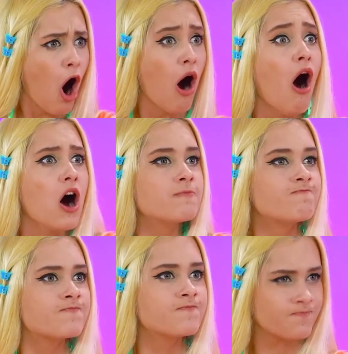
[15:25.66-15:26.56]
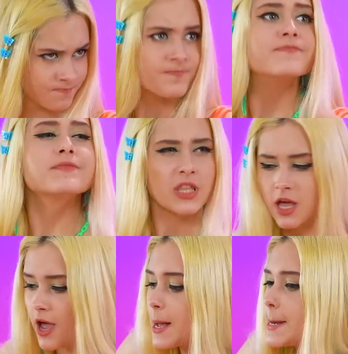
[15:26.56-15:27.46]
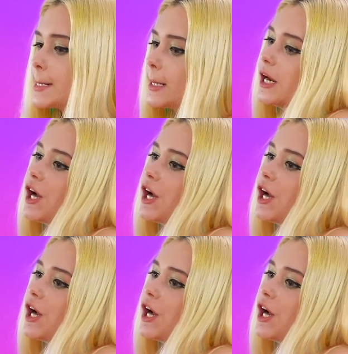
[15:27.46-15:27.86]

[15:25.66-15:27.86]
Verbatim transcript: Lolly is sure to get her revenge.